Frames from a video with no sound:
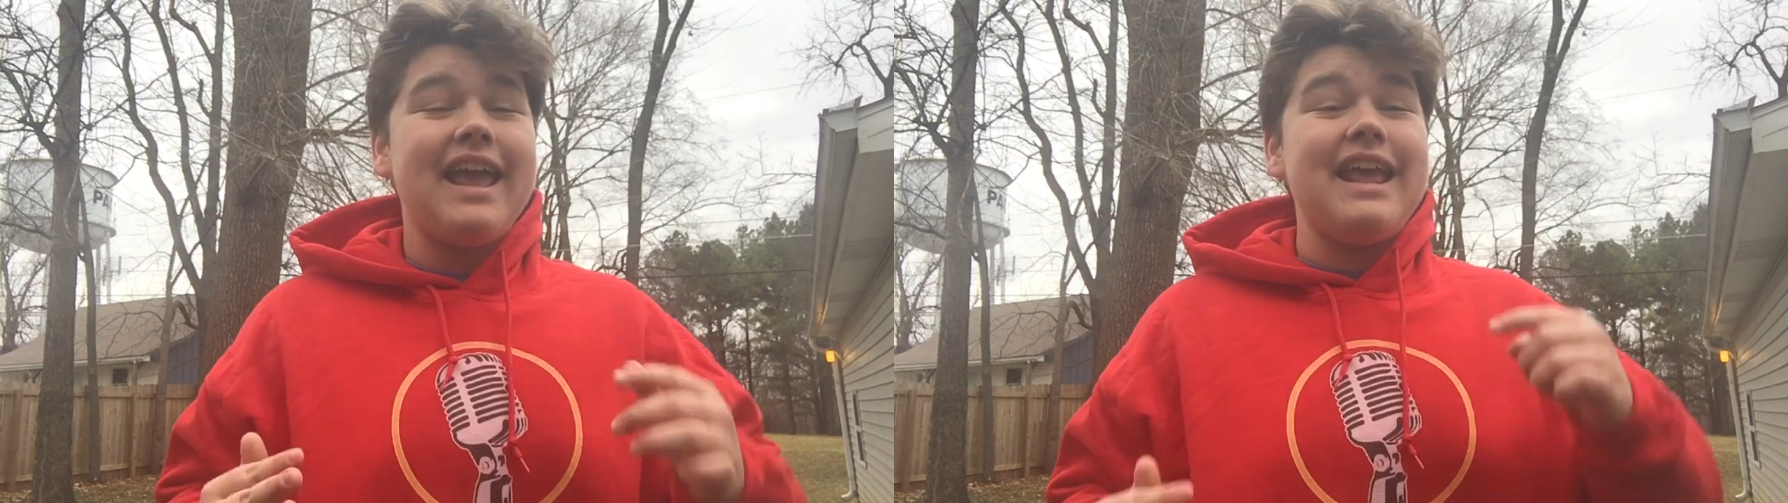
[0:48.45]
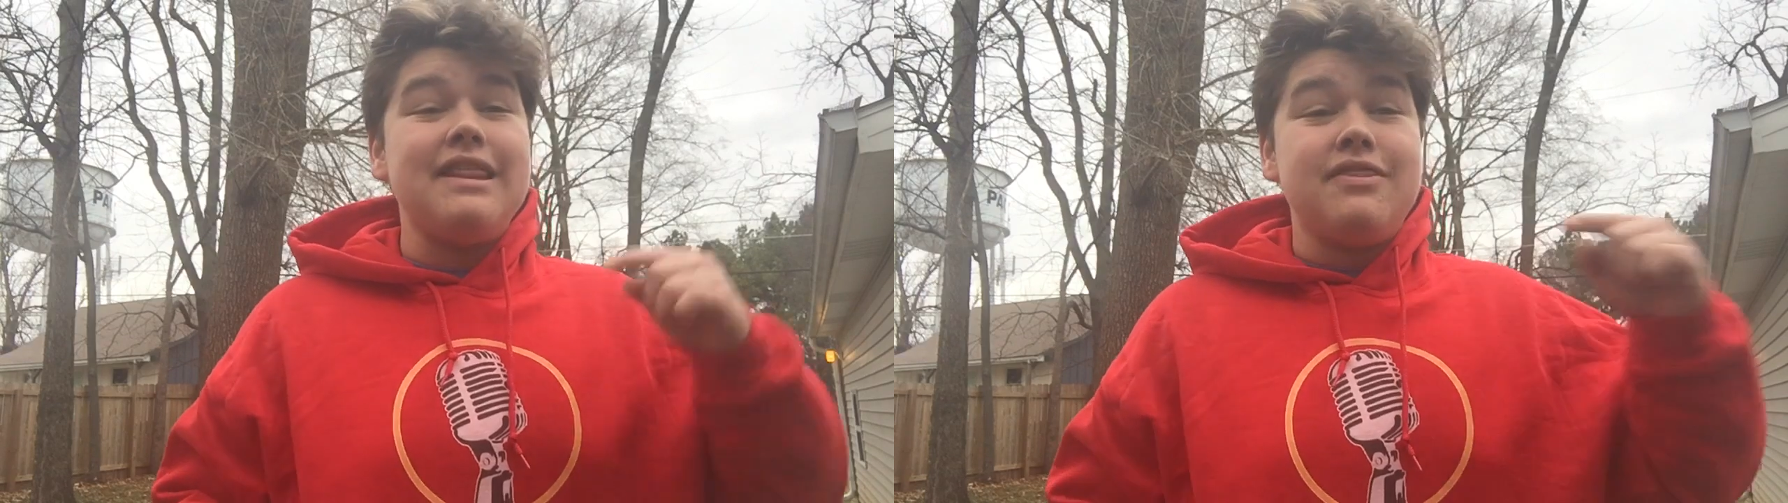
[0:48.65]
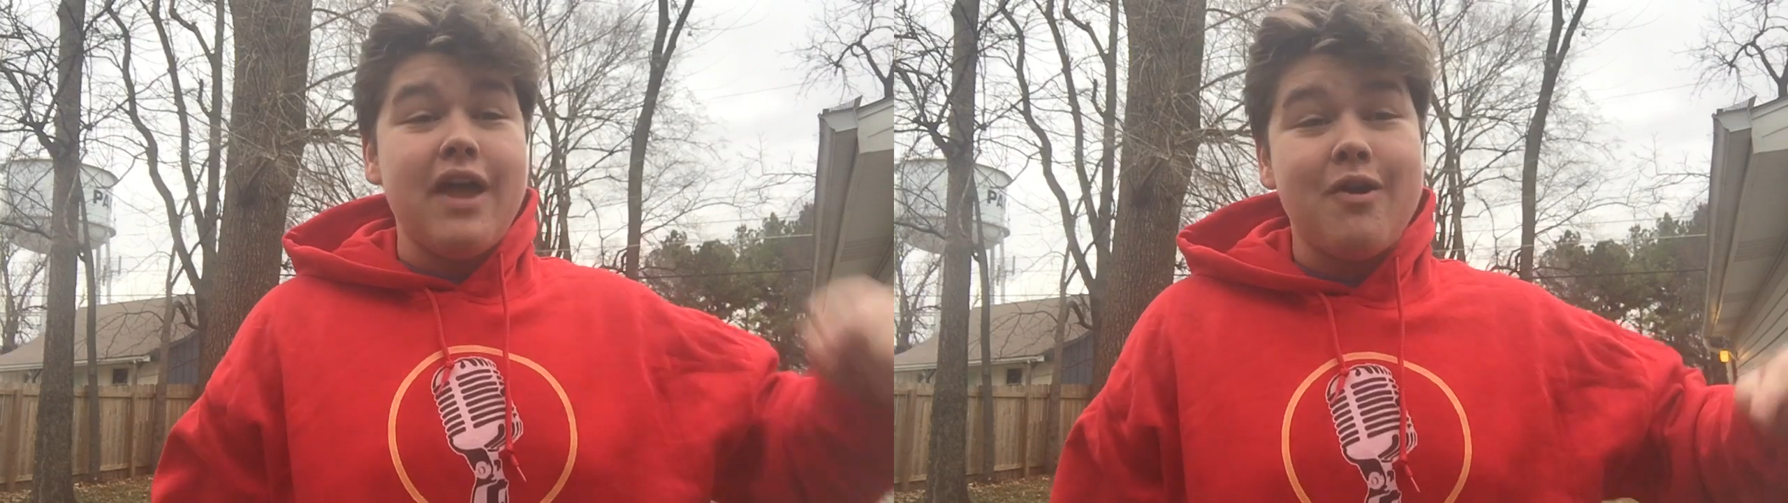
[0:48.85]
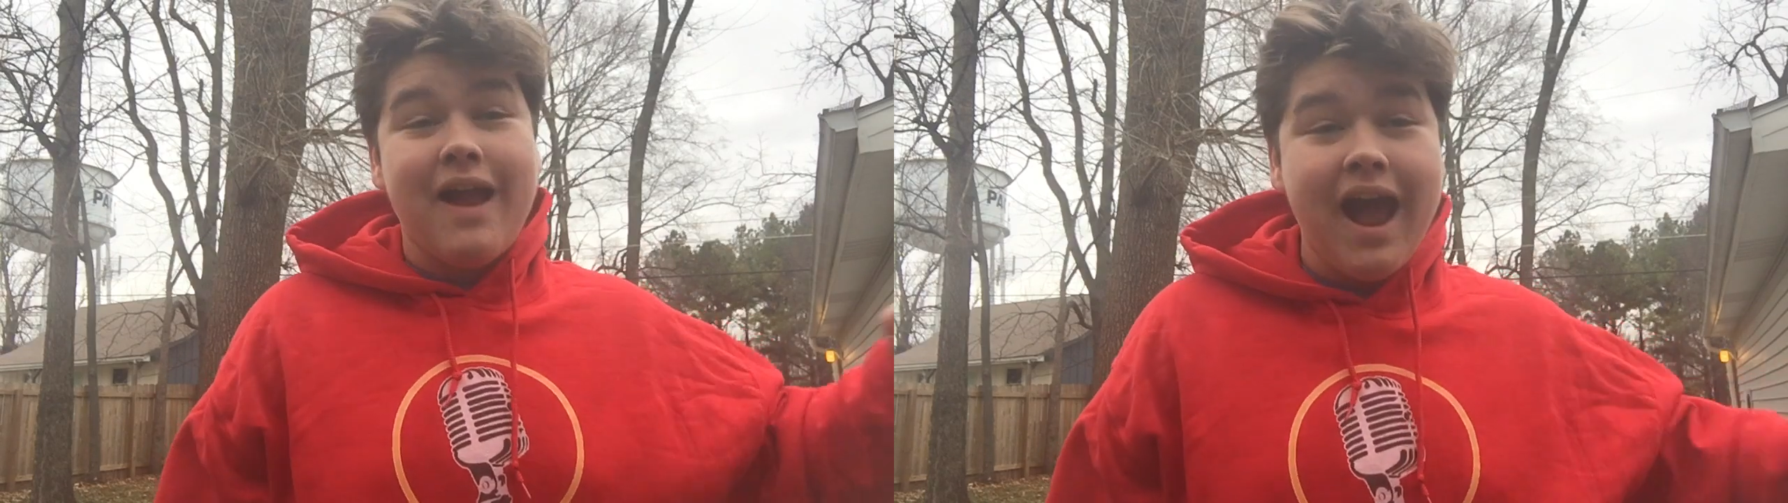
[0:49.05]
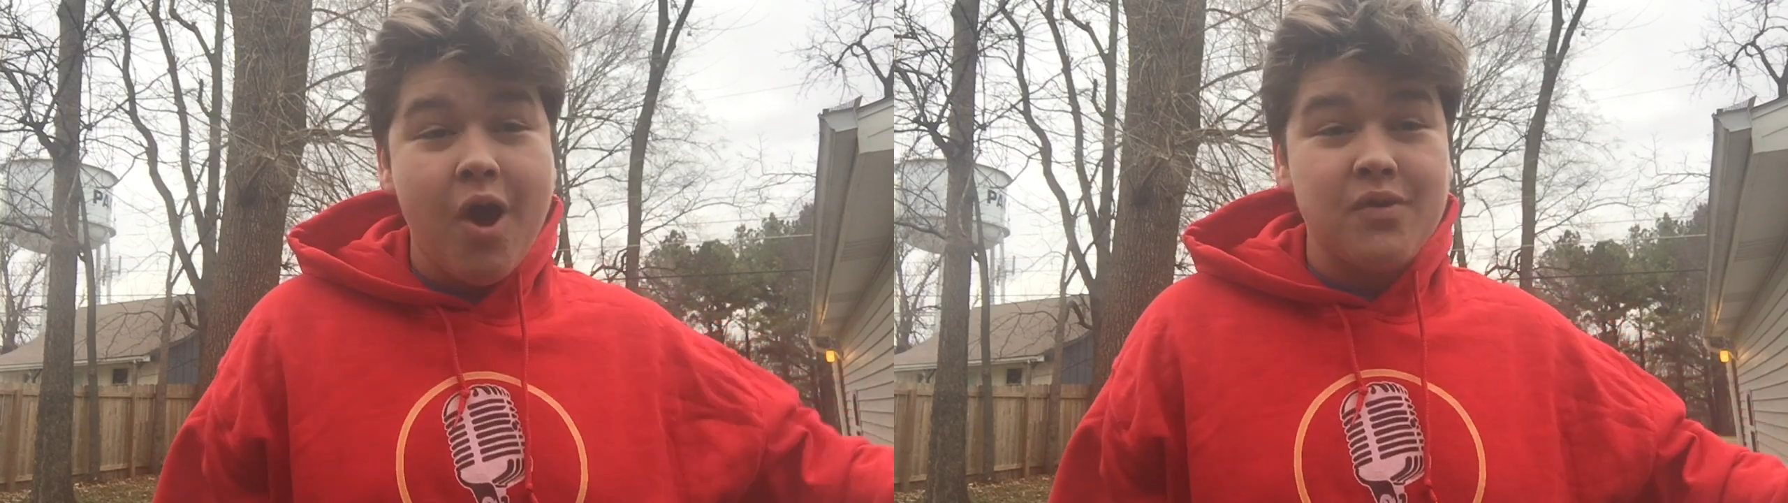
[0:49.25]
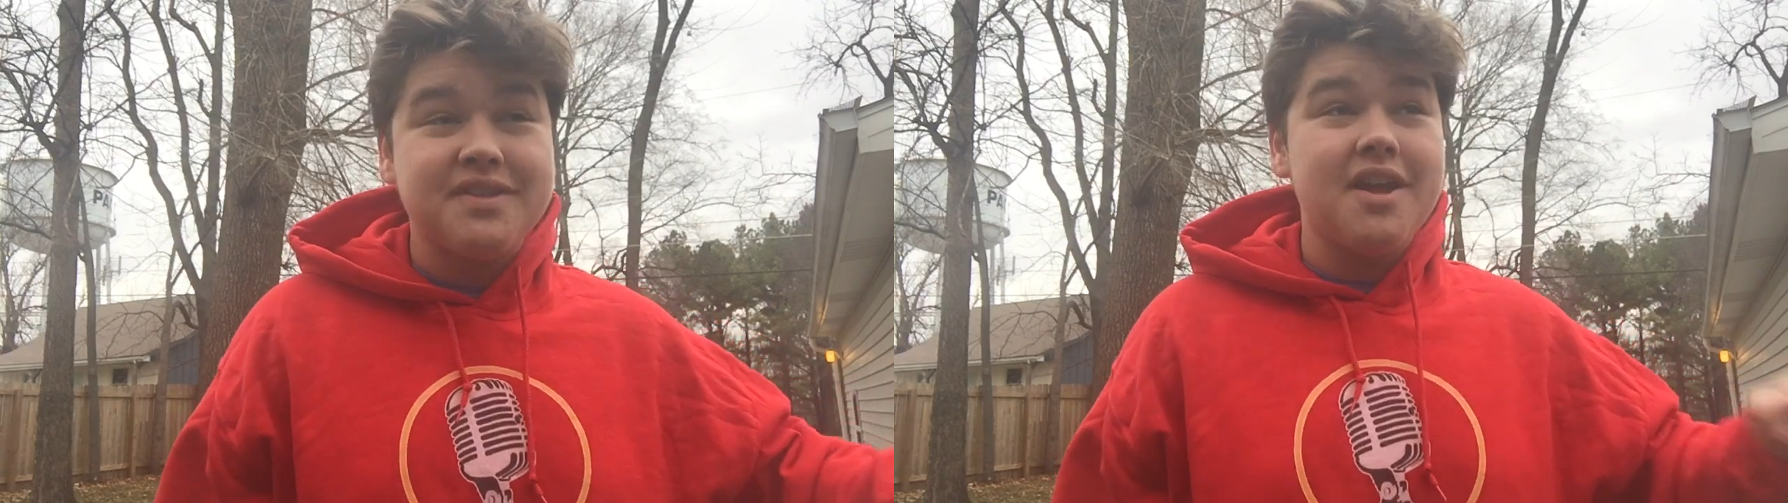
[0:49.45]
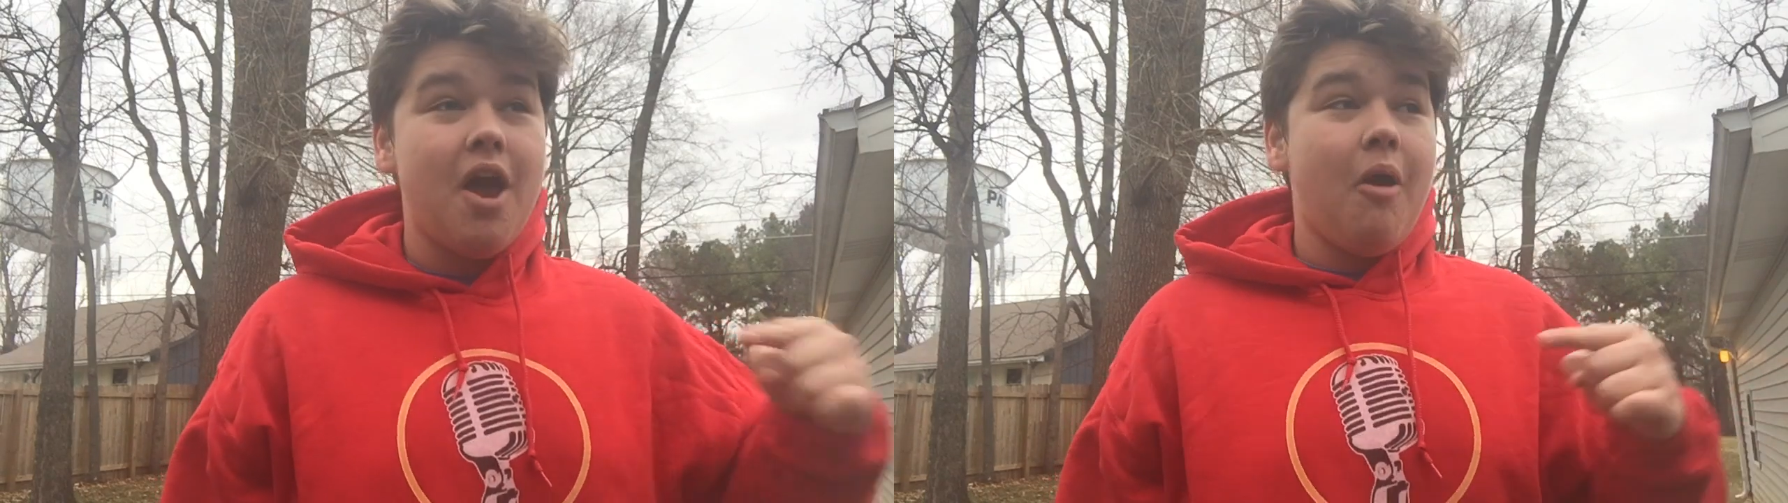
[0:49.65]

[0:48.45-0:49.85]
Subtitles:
in their house